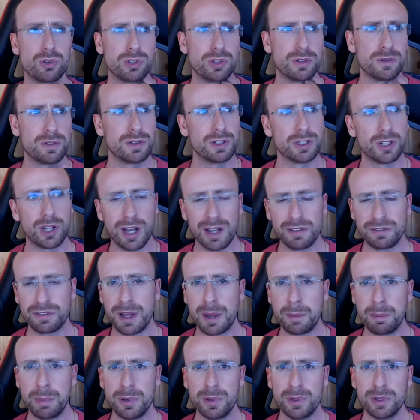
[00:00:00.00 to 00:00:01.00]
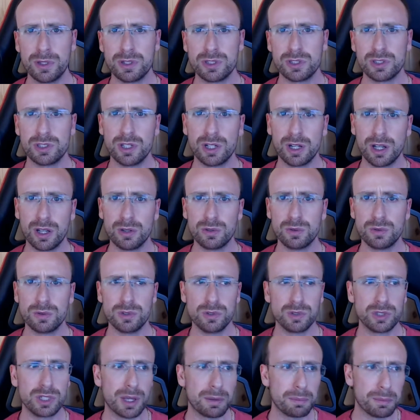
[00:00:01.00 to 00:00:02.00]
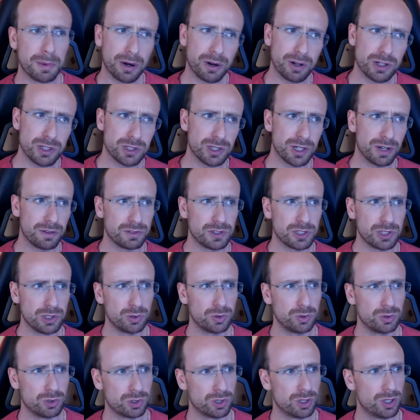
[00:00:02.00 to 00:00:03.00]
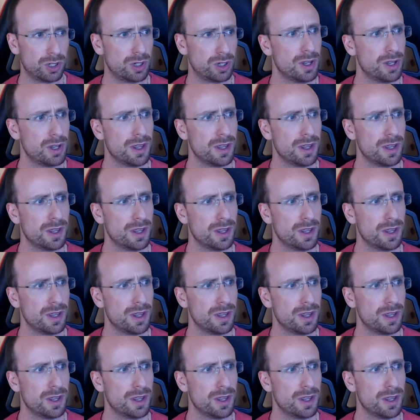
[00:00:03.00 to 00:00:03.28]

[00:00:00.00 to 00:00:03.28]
Life happens, you get married, you have children.